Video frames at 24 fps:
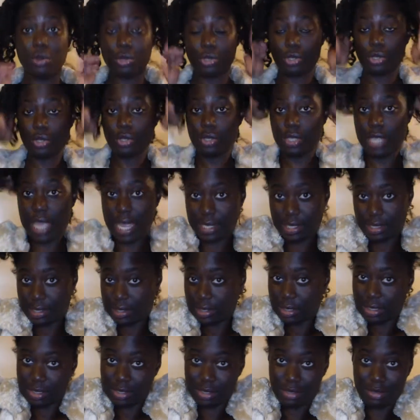So
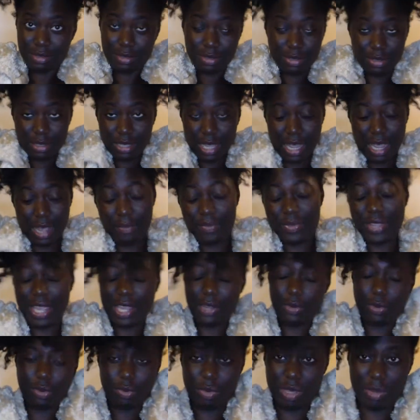that's, yeah,
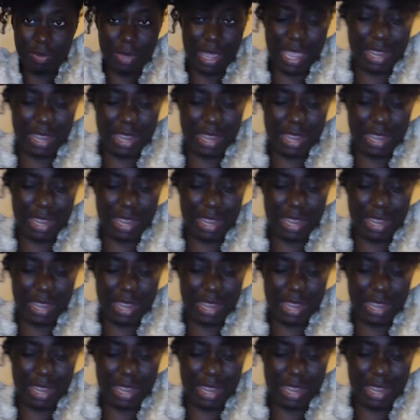that would be my